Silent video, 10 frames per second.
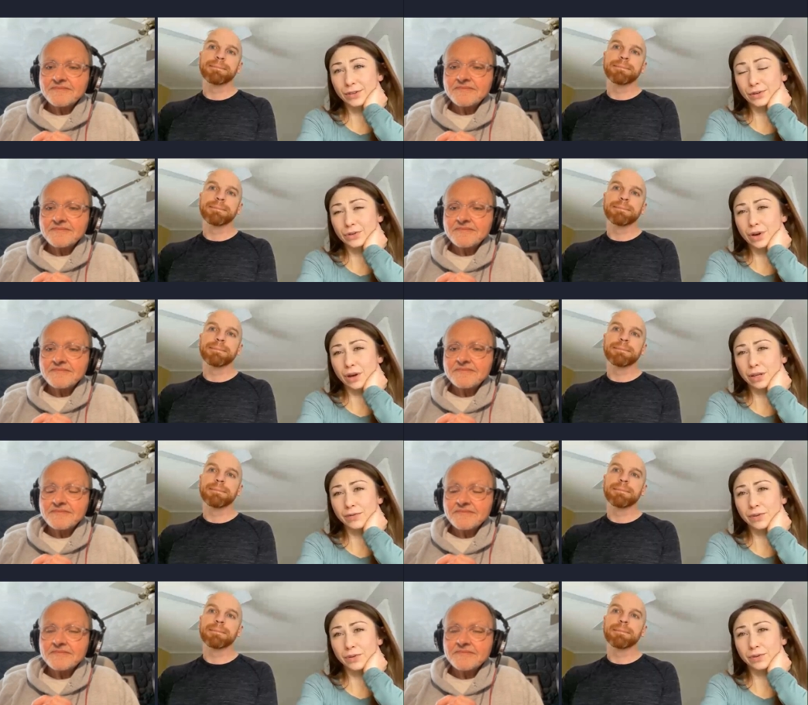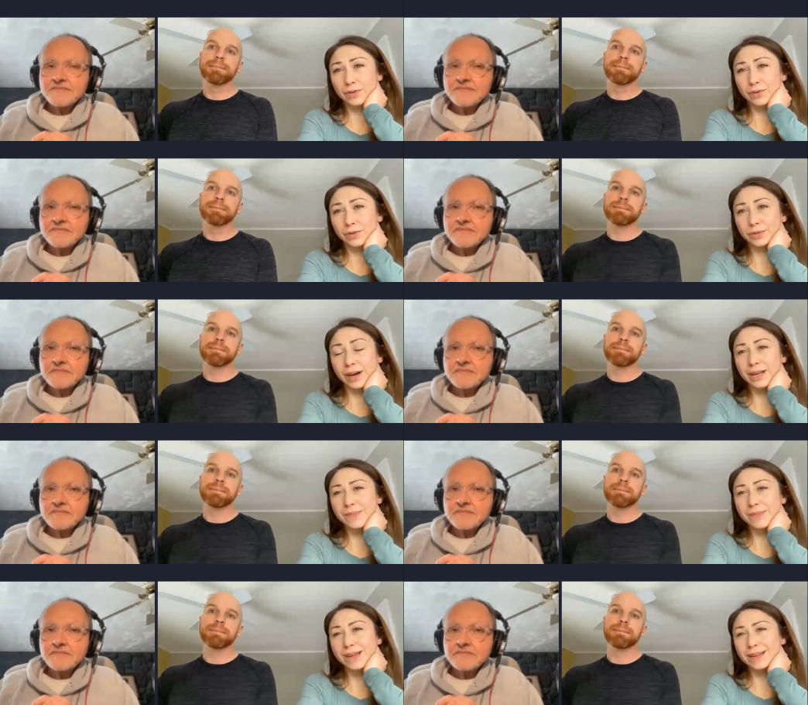Speaker 1: so strongly for those around
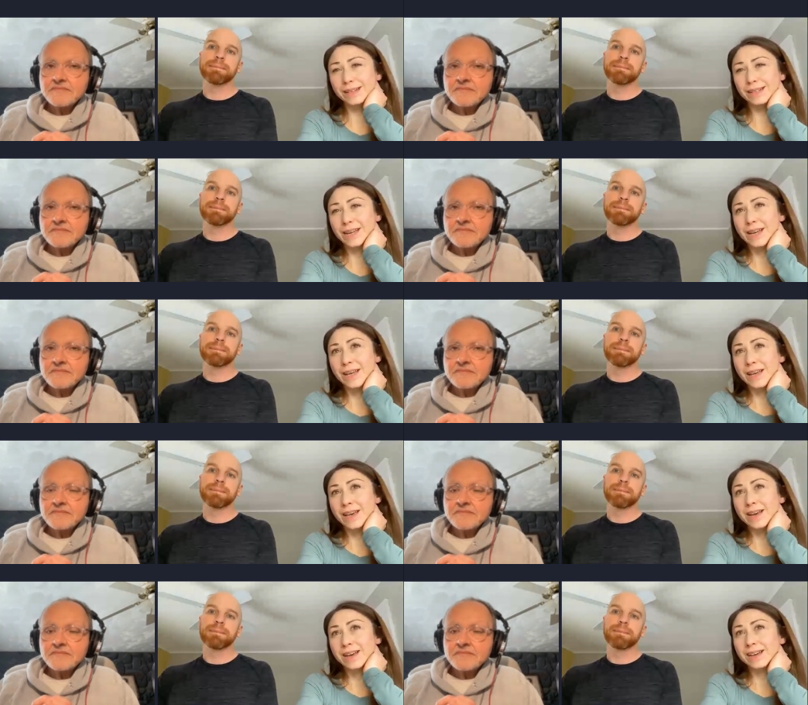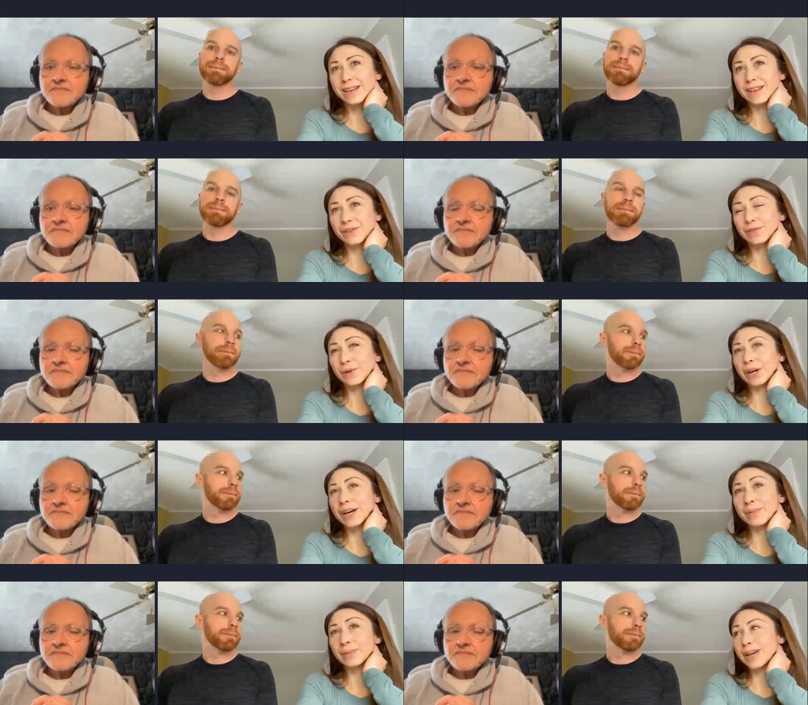him, and for
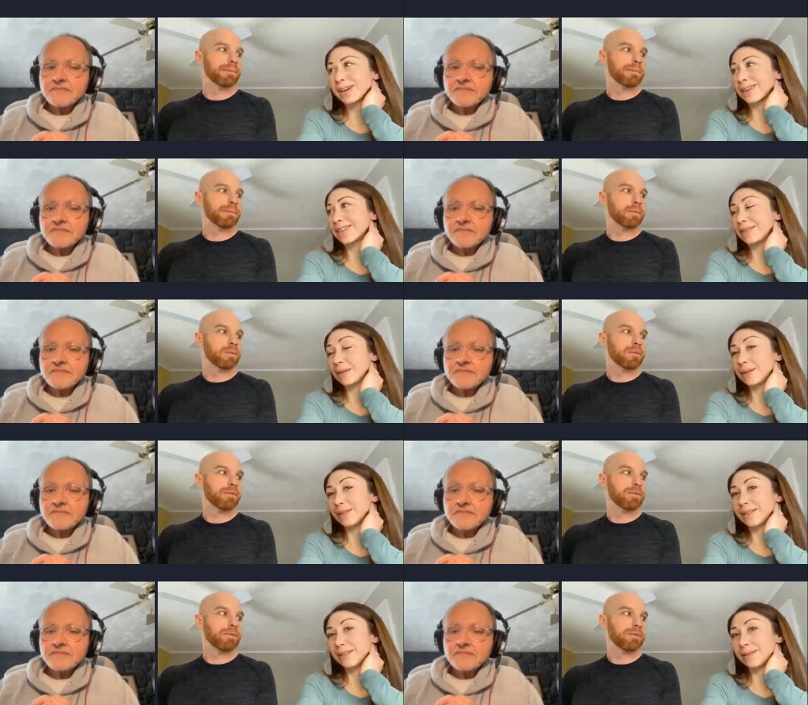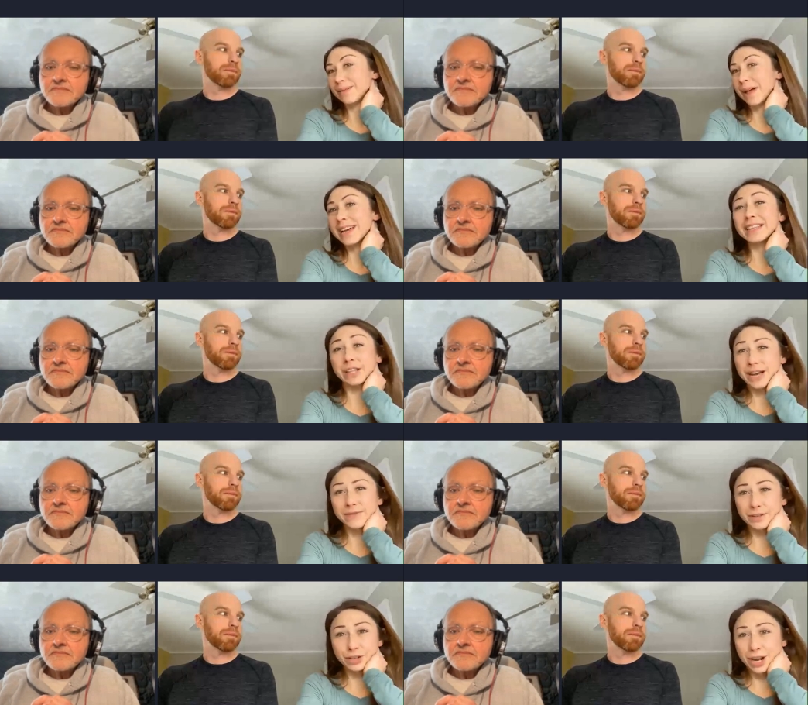him, like in
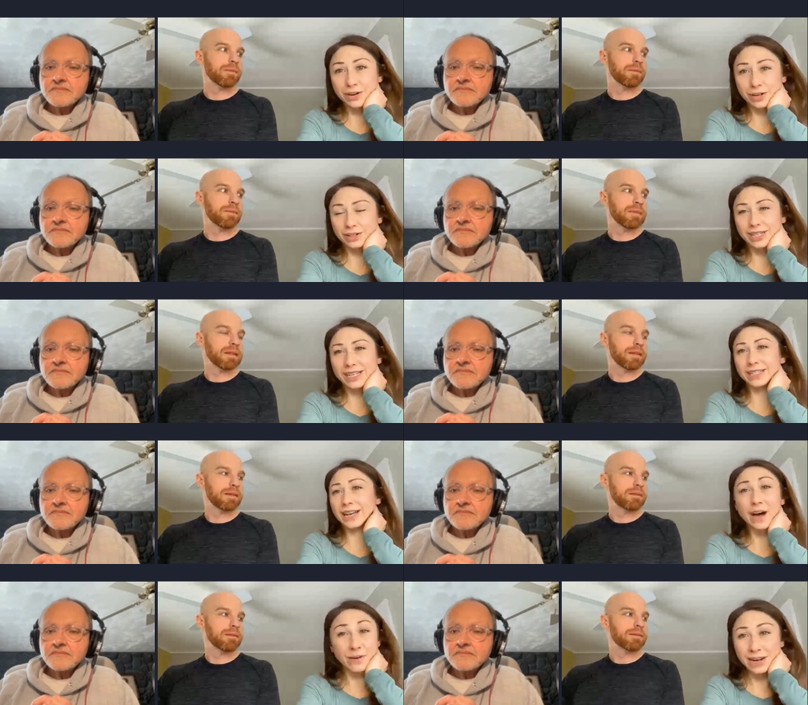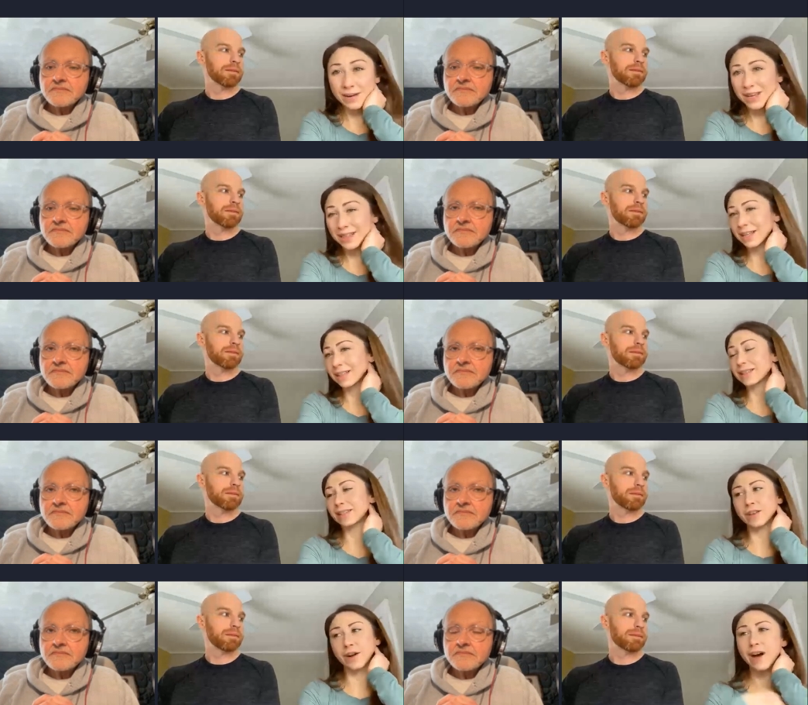life in general, like he's like, how can I make things?
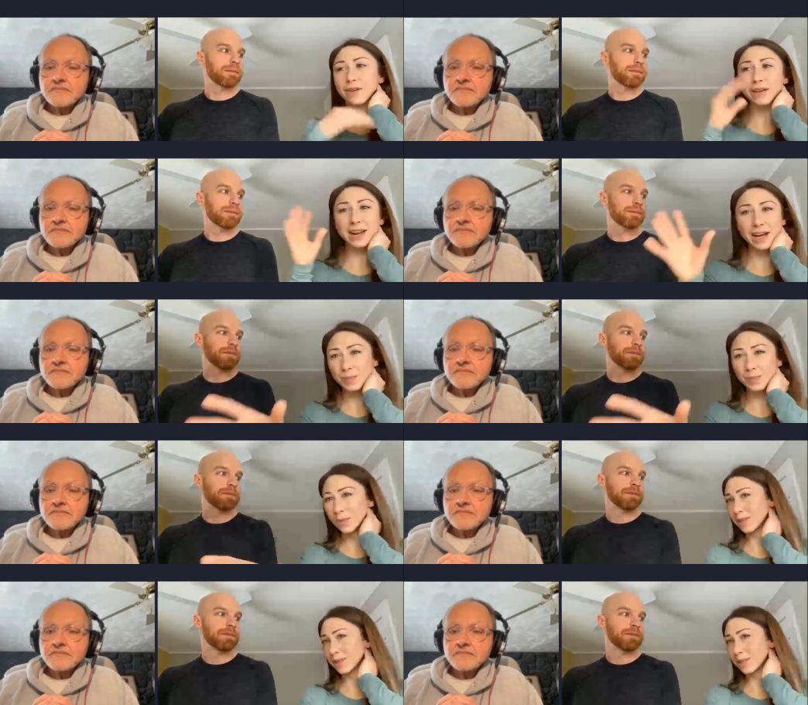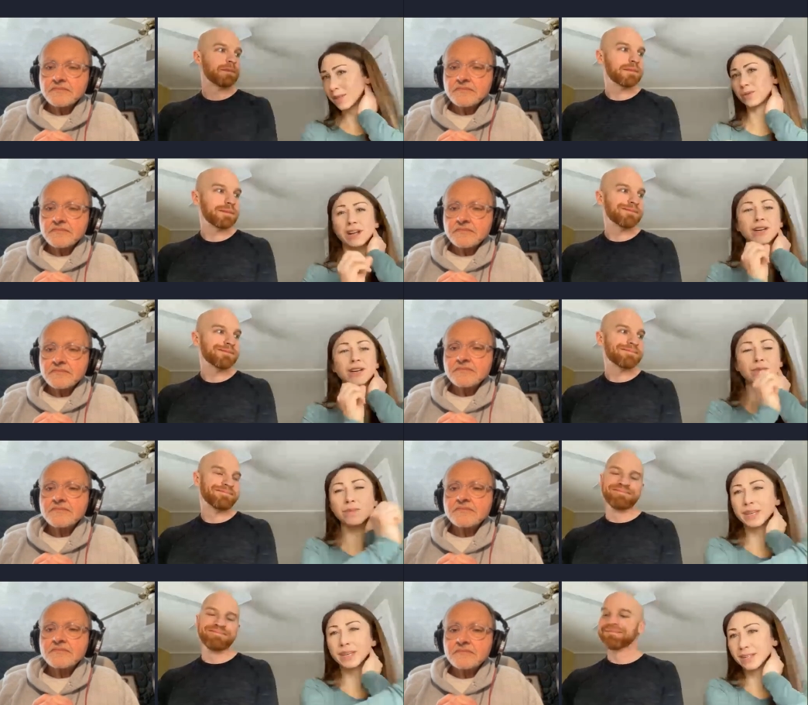You know, how can I help you in this situation? How can we
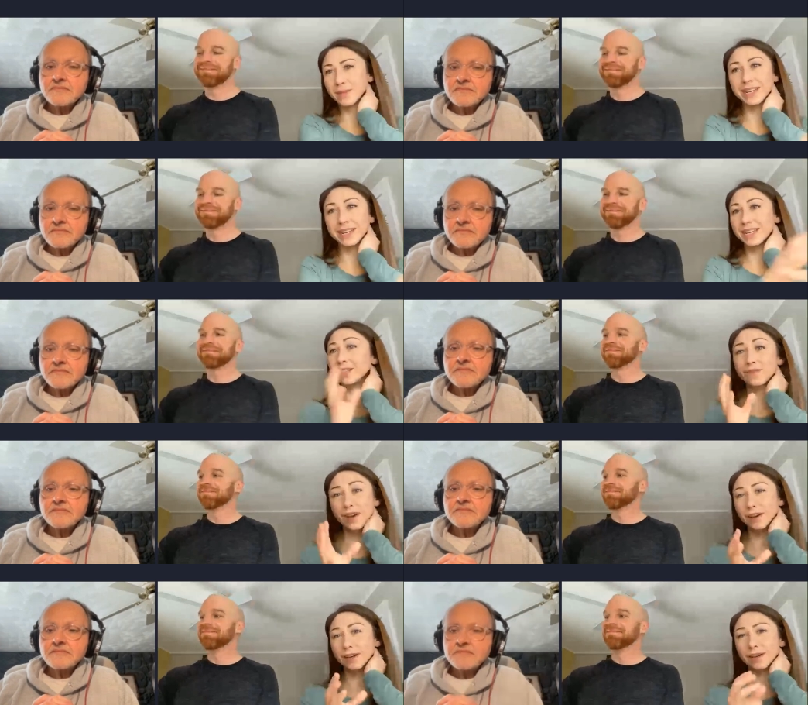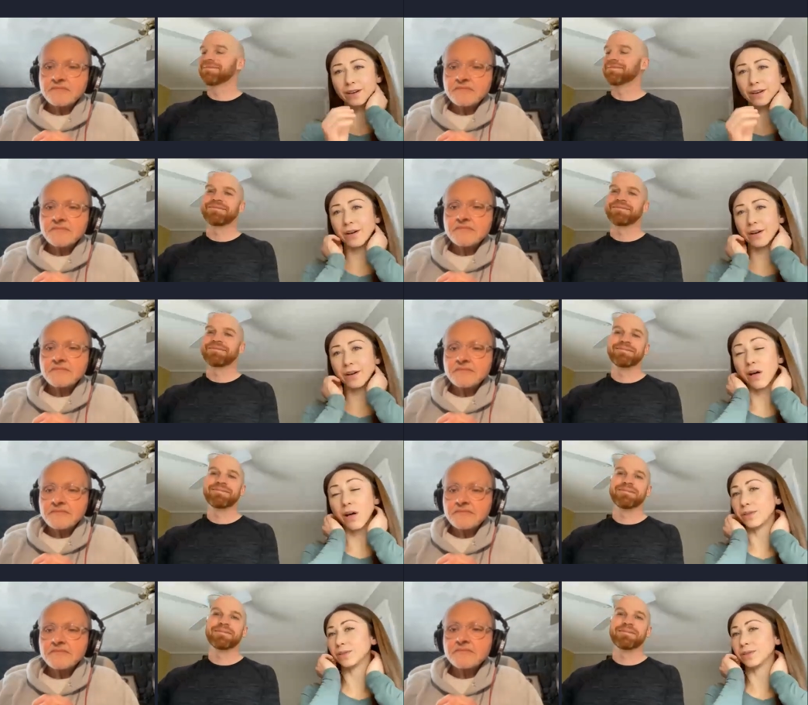make this? Like he's very good about all
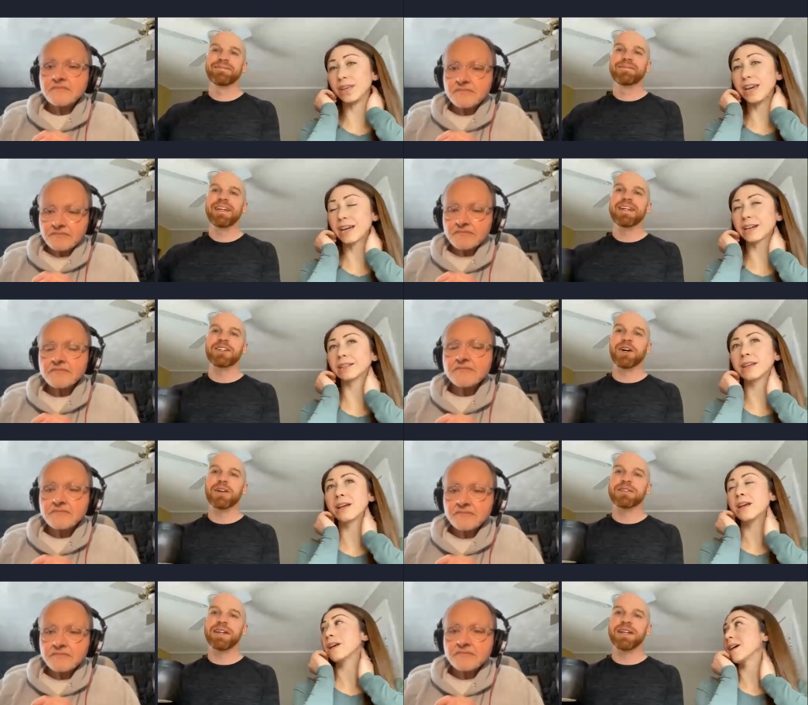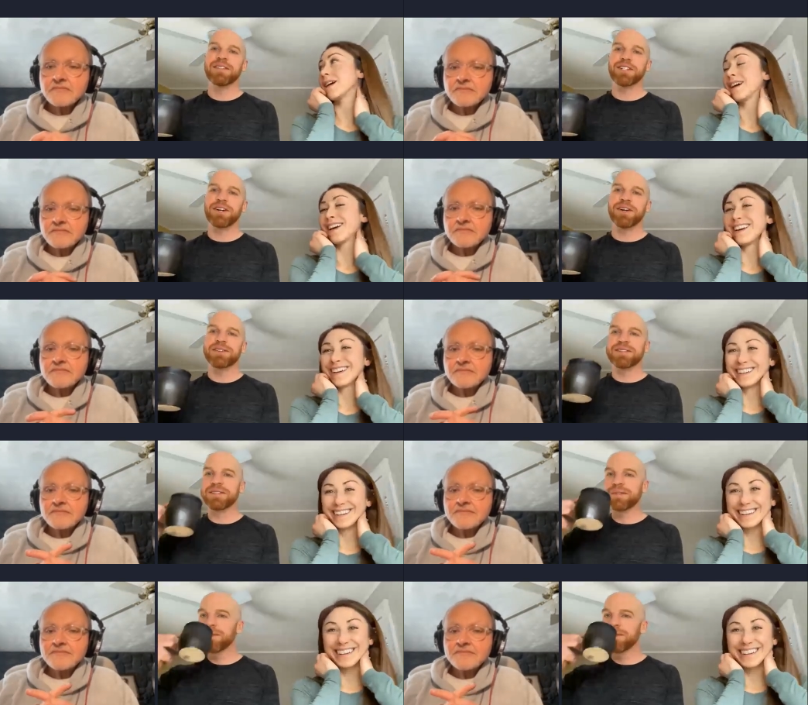of those things. It's a curse,
Speaker 2: Dave. It's a curse.